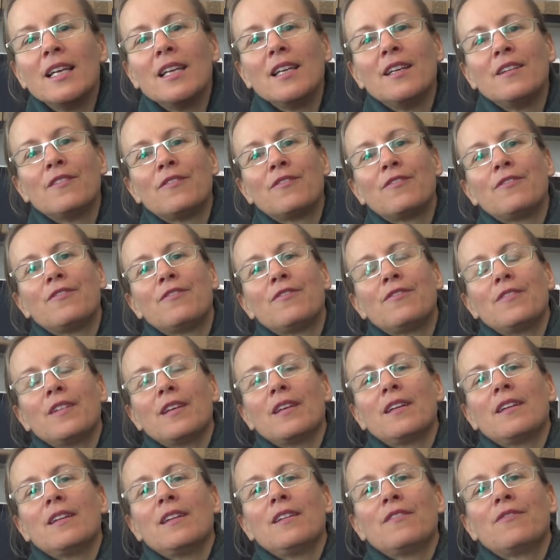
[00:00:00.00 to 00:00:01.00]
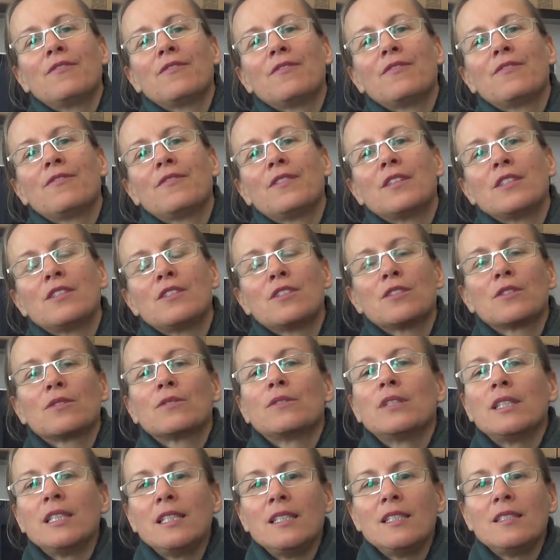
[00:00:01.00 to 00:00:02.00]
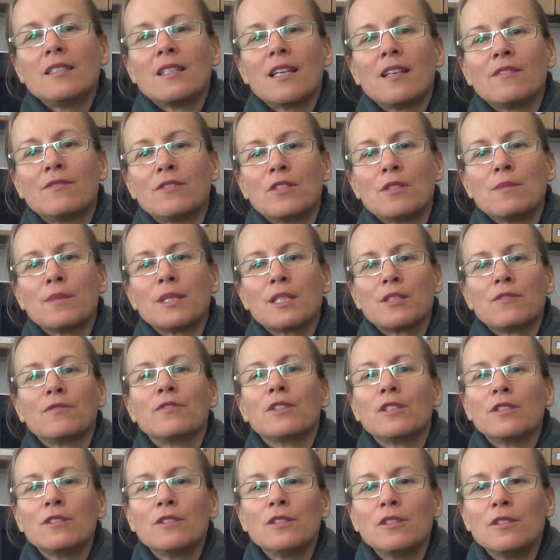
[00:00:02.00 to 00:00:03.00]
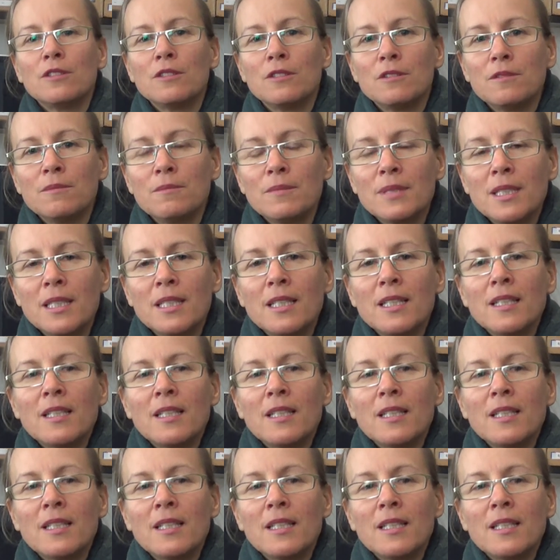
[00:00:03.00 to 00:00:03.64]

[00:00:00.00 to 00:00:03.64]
if the screens have too much volume,